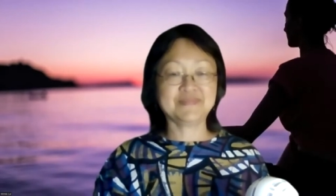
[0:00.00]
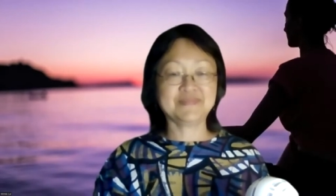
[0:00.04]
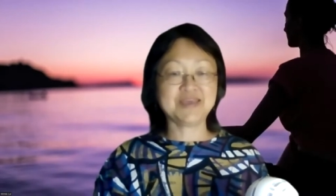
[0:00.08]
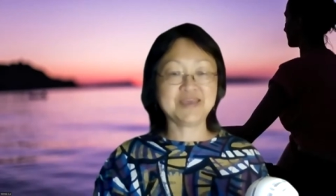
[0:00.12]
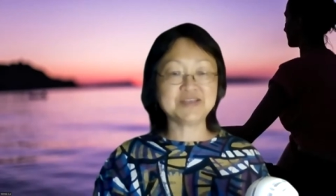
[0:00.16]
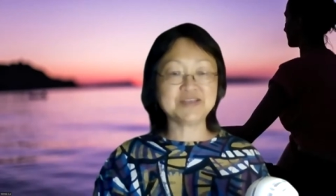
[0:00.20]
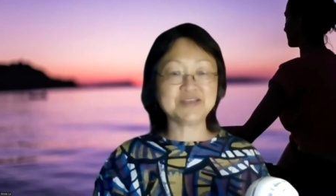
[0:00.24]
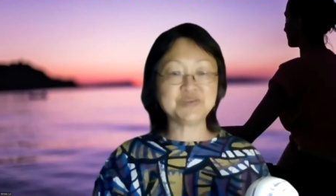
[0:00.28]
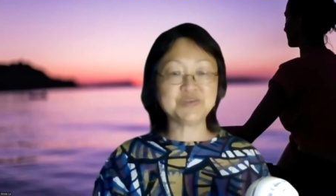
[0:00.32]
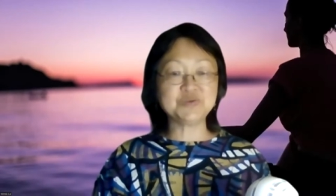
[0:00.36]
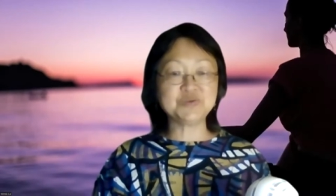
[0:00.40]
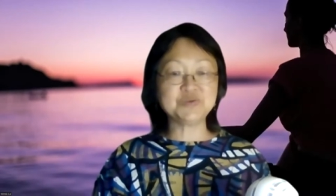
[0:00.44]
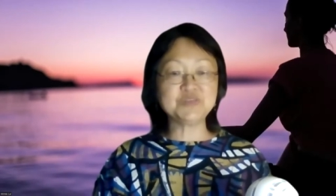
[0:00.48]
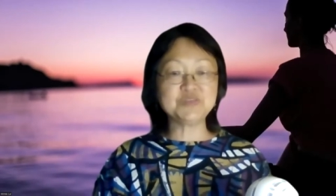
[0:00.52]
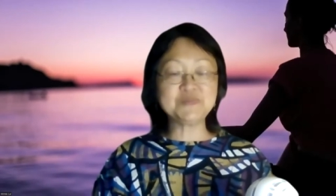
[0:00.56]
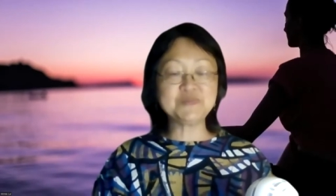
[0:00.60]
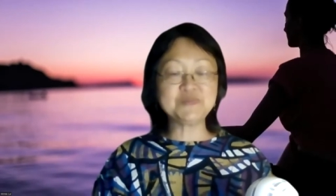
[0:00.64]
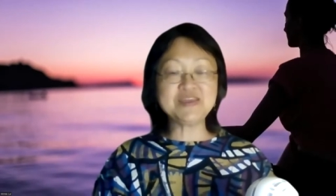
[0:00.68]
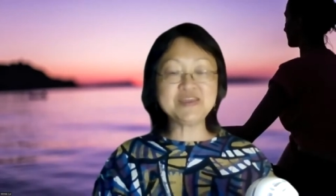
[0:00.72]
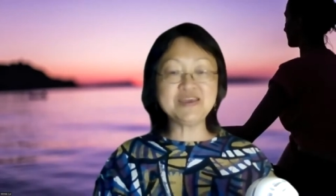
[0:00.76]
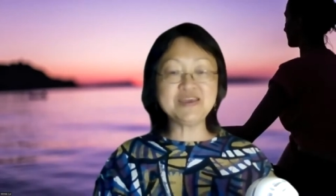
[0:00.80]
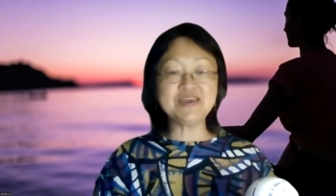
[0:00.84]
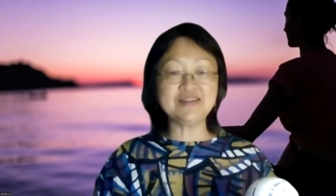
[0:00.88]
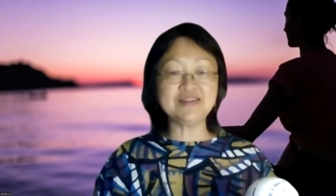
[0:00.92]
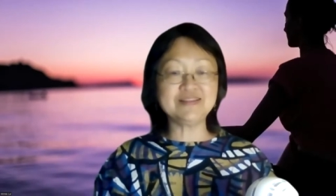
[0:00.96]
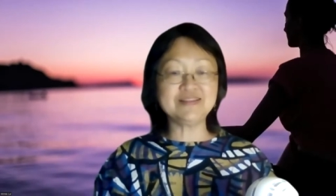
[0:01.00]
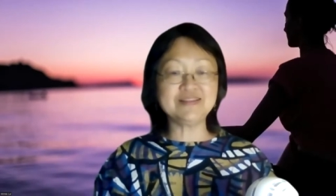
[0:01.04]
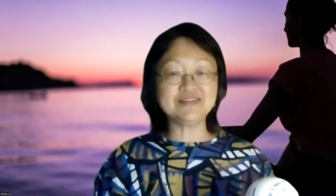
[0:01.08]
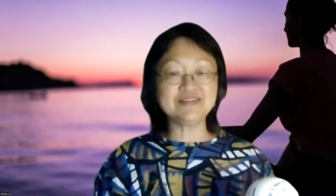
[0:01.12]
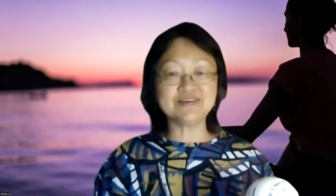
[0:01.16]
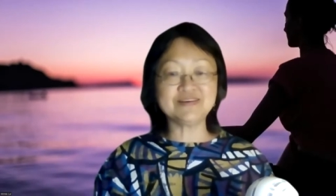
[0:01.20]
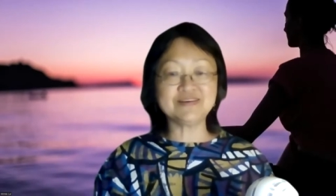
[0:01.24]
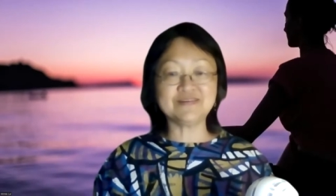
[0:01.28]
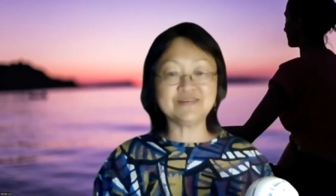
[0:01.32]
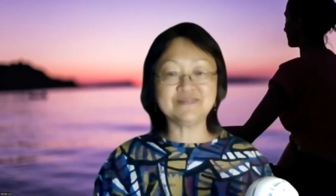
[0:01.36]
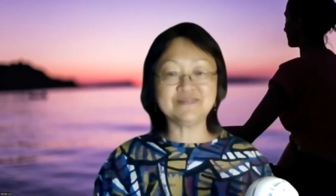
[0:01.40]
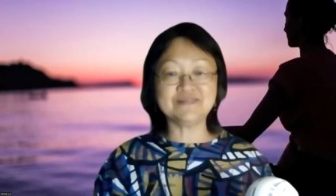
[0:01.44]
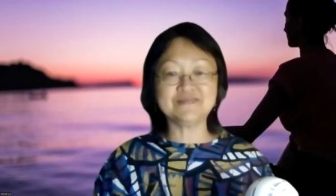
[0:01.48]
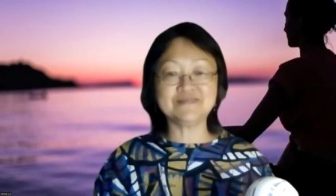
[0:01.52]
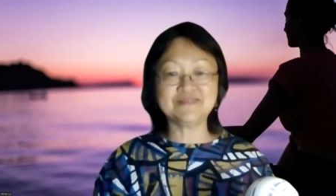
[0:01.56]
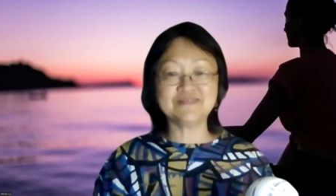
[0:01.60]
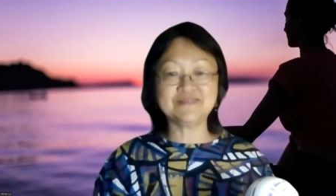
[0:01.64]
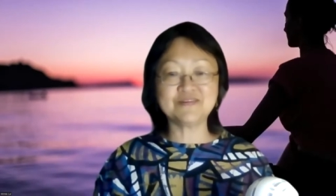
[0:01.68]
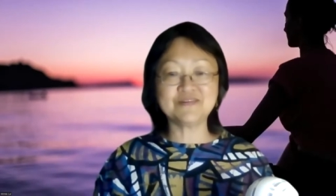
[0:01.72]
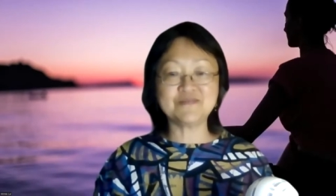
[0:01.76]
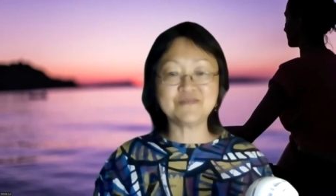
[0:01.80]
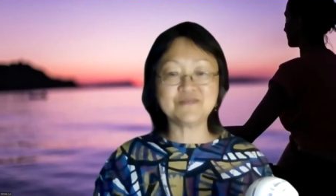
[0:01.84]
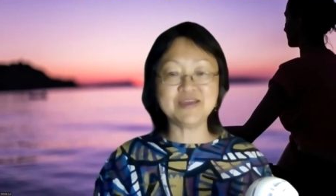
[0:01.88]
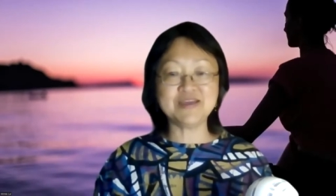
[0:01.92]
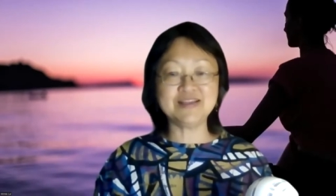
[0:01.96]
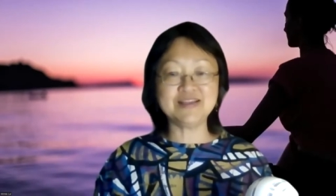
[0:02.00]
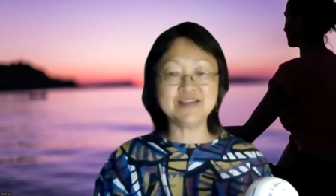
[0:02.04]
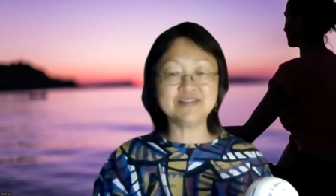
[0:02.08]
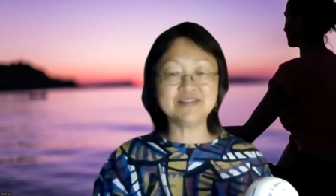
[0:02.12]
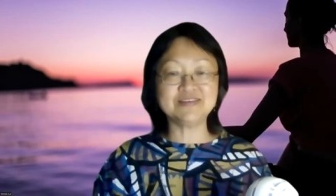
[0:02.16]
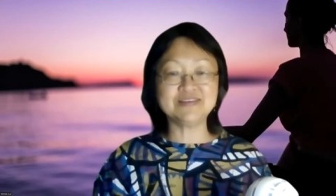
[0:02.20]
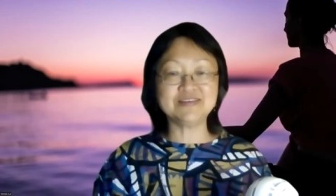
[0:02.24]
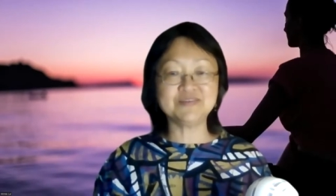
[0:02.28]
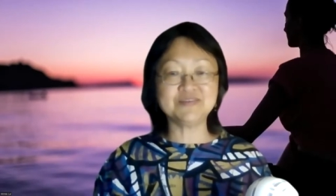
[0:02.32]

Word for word: Okay, so spleen, so great.